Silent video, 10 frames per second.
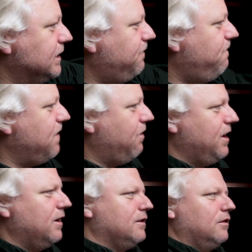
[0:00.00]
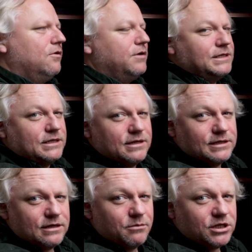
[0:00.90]
There's very little noise in
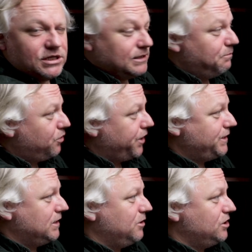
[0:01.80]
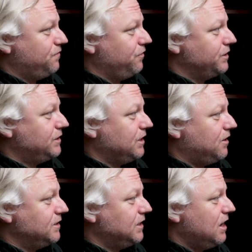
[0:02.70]
this image. It's a bright image for a
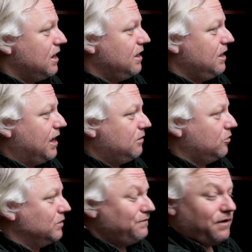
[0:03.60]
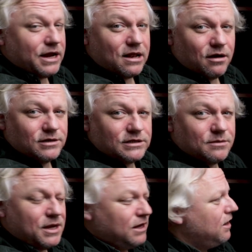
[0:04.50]
start. The animal was very close to
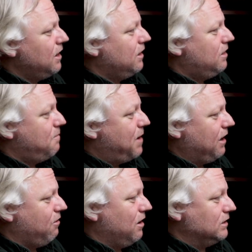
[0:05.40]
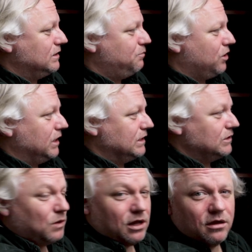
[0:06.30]
me. The background is bright
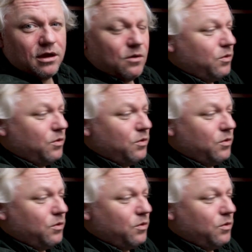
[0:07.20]
as well.